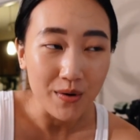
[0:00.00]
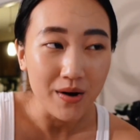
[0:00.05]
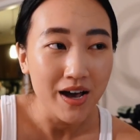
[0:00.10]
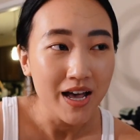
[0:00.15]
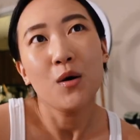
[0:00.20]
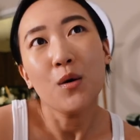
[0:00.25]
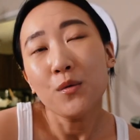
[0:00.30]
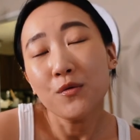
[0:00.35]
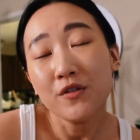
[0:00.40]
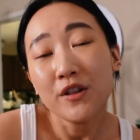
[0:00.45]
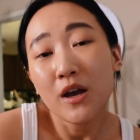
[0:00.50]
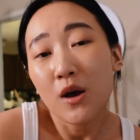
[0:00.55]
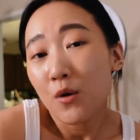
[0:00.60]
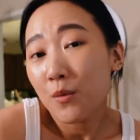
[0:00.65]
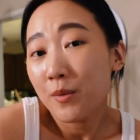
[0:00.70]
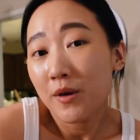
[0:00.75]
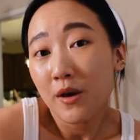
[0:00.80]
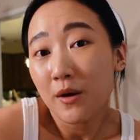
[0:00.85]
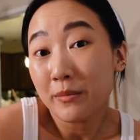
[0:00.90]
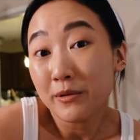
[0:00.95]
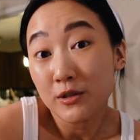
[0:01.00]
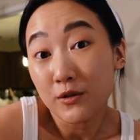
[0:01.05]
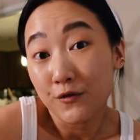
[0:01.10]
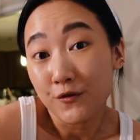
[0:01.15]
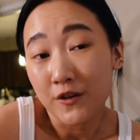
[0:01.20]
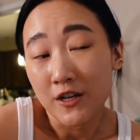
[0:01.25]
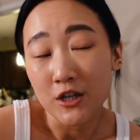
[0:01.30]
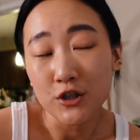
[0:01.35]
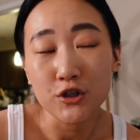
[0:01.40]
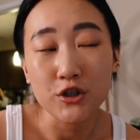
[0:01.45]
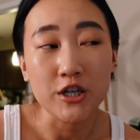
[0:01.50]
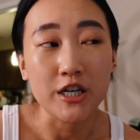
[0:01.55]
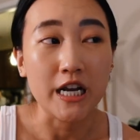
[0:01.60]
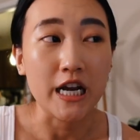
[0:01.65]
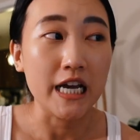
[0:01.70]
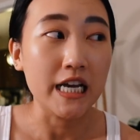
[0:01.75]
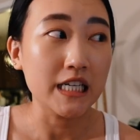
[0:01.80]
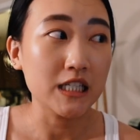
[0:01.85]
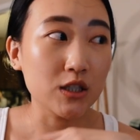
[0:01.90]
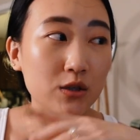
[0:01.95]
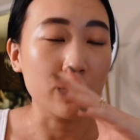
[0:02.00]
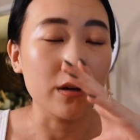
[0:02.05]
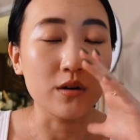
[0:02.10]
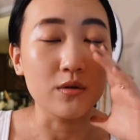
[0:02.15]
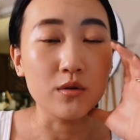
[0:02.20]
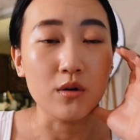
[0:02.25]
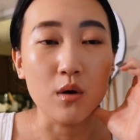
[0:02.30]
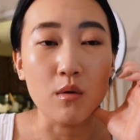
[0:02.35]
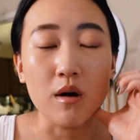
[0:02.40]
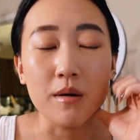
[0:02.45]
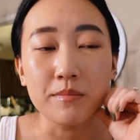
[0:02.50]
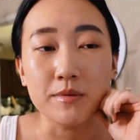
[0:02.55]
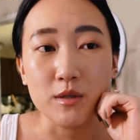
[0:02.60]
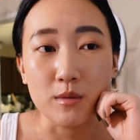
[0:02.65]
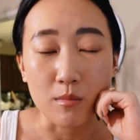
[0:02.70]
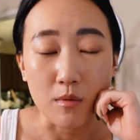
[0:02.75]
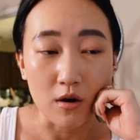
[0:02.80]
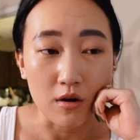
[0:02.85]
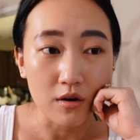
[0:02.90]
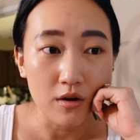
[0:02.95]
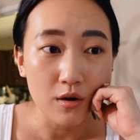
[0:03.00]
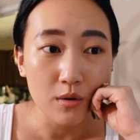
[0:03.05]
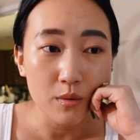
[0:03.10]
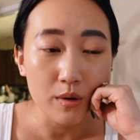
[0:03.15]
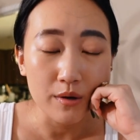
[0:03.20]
Hopefully I'll be able to finish tonight so it'll go up tomorrow.